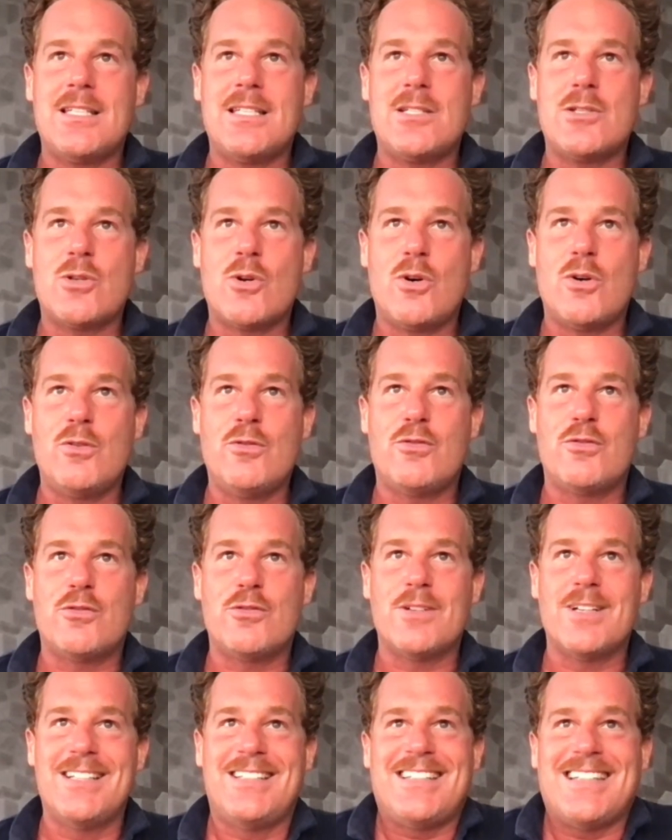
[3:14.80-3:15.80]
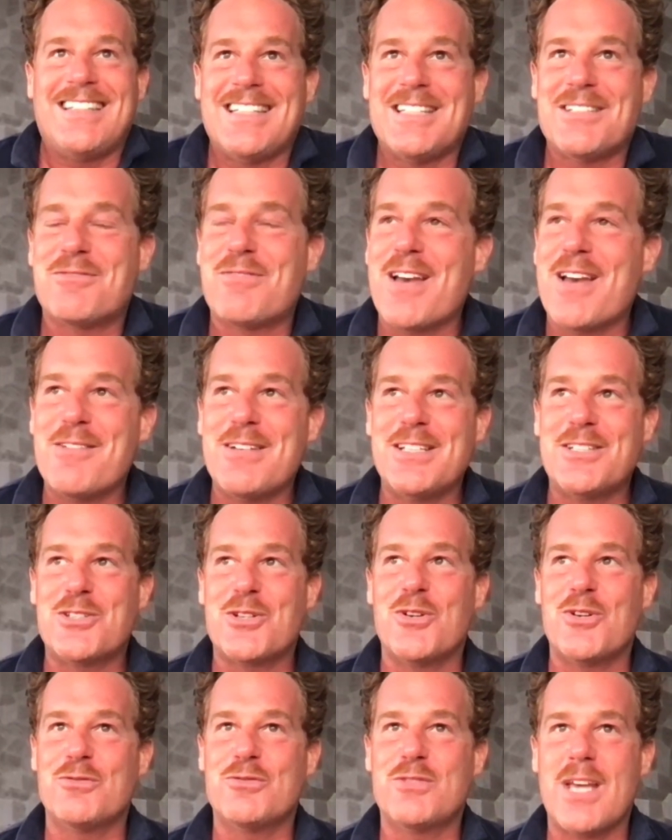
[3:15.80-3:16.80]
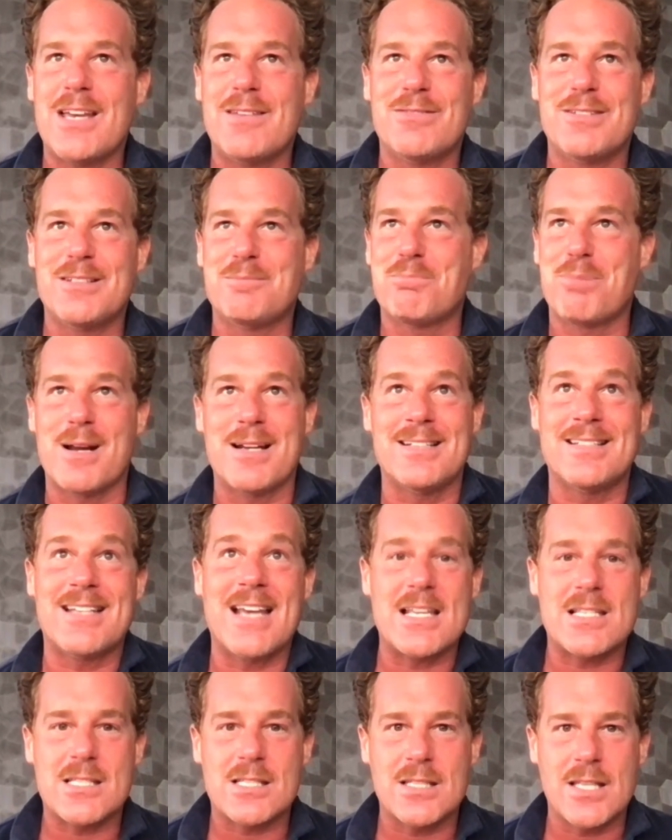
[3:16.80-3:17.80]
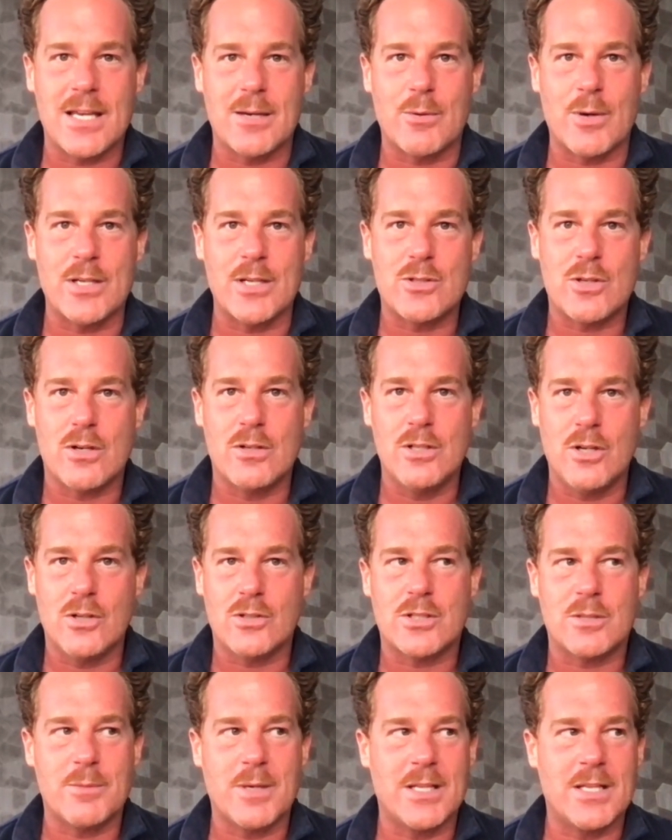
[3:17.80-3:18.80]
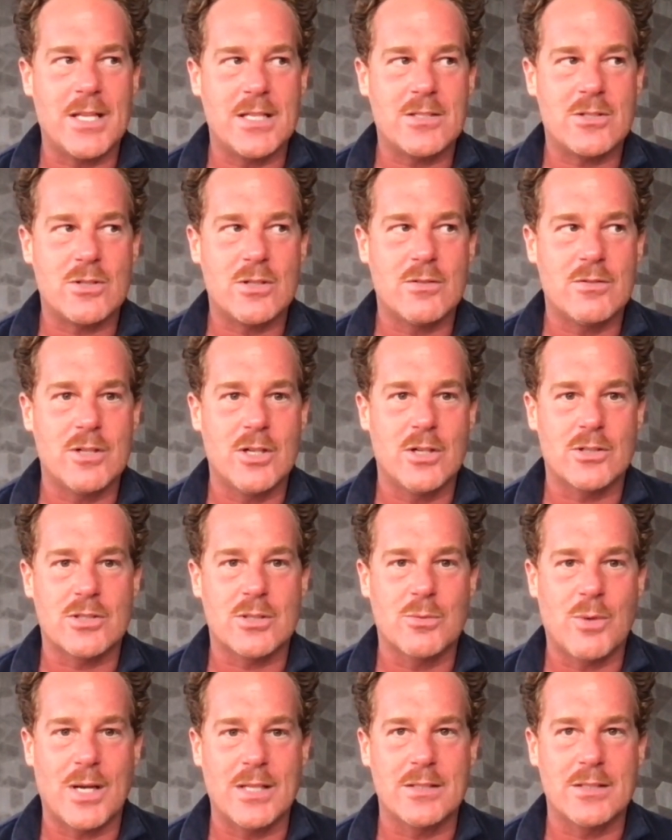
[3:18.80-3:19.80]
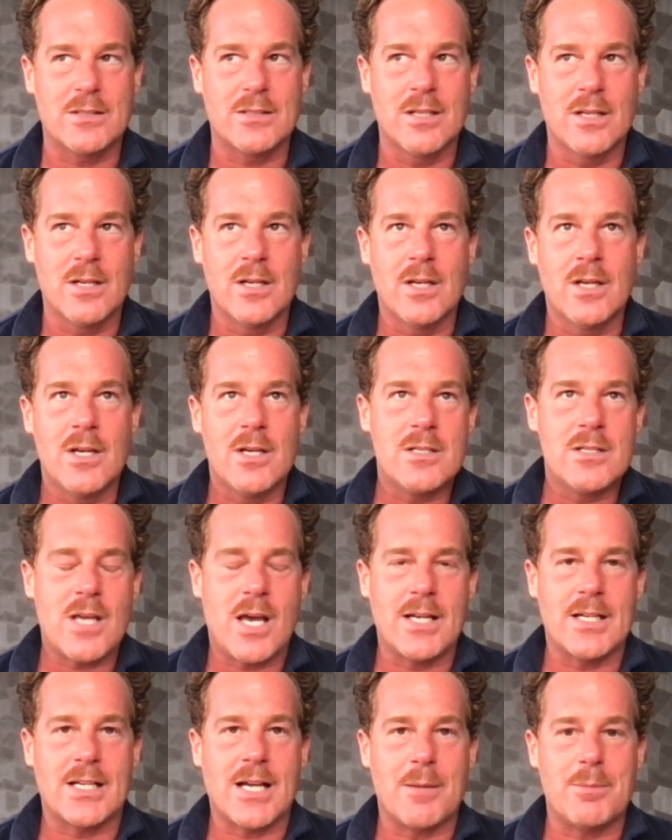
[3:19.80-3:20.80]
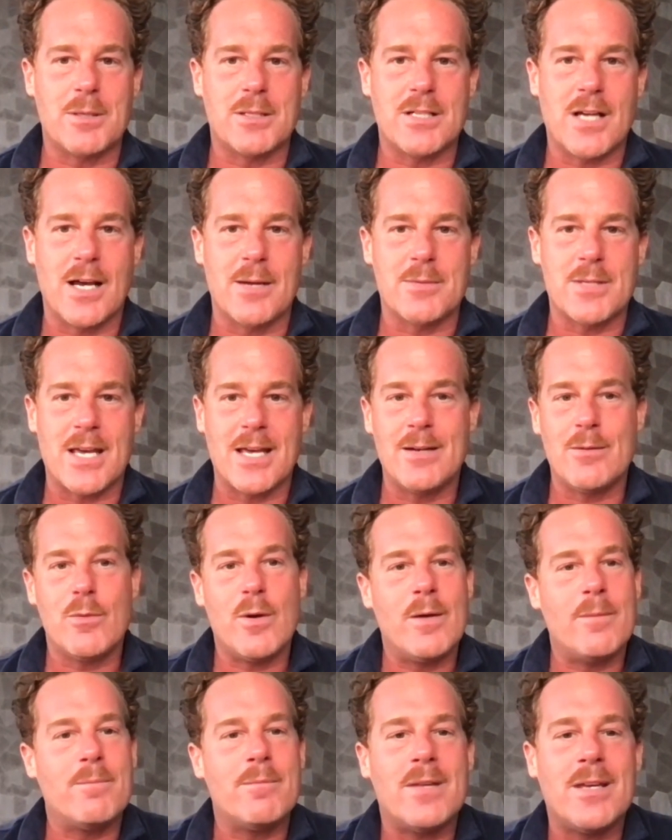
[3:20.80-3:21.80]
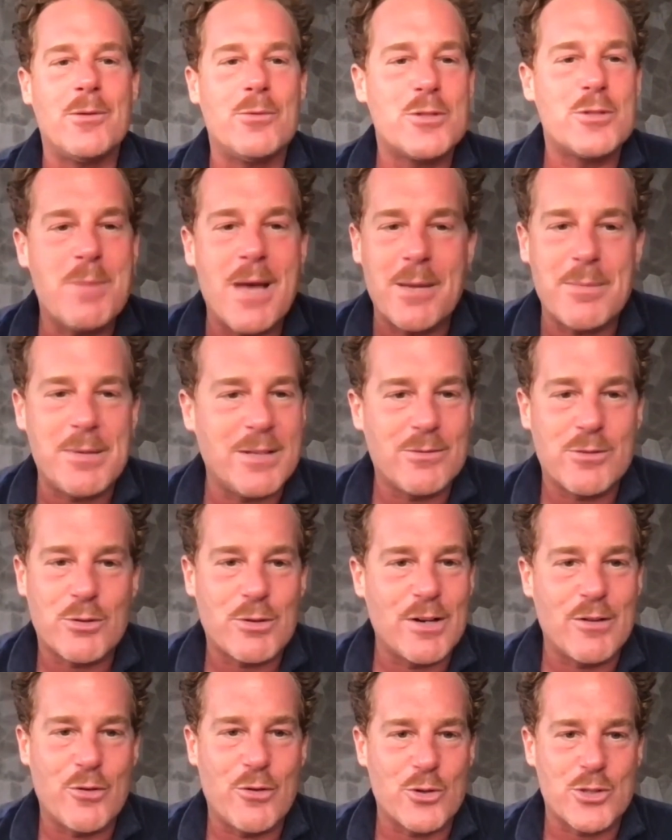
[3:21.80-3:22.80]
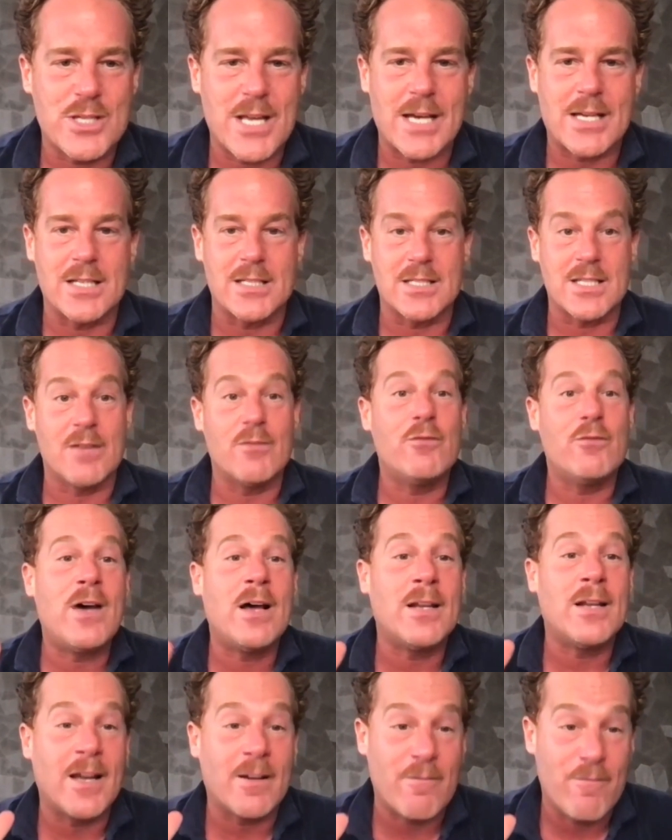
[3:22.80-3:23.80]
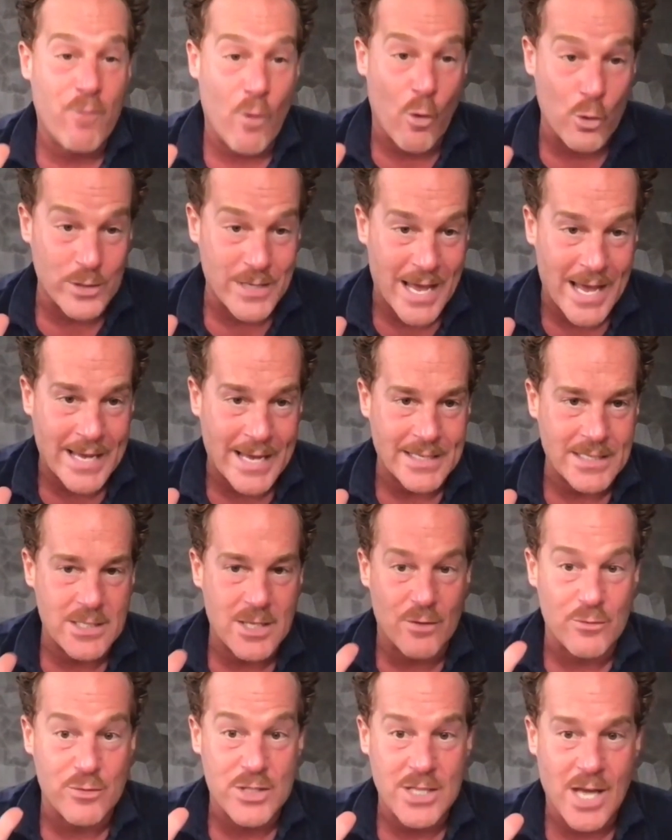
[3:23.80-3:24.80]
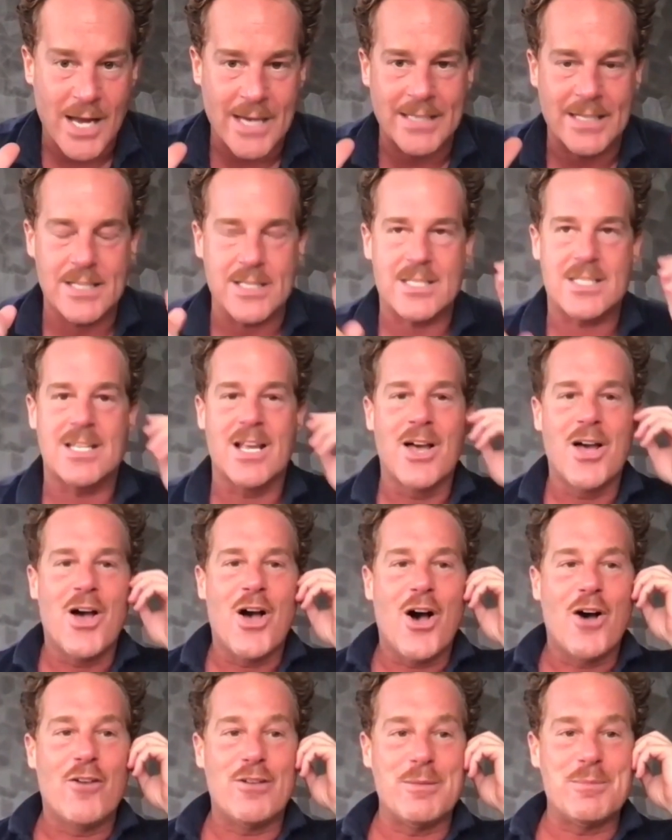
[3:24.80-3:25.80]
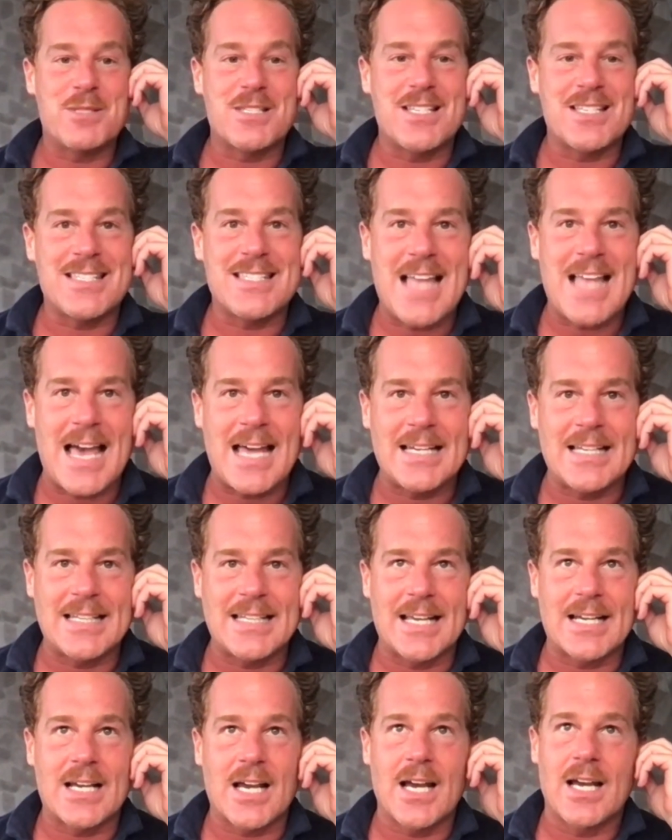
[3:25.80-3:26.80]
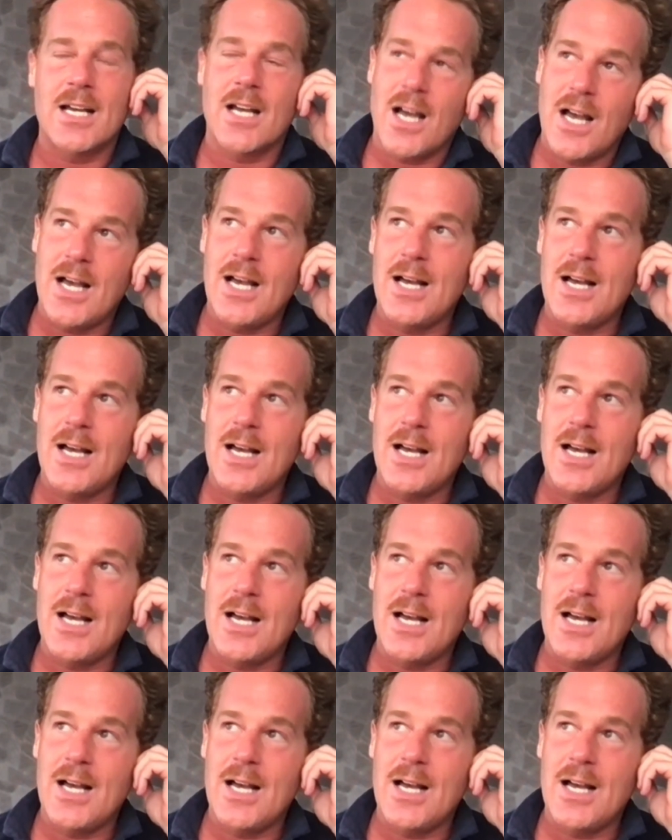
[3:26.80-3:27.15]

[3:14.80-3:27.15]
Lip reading: this very sort of David Brent-esque thing where he sort of looked at me and then sort of looked to one side a couple of times. And it was maybe 3 or 4 seconds. It felt like 4 days of sight of him just standing there going,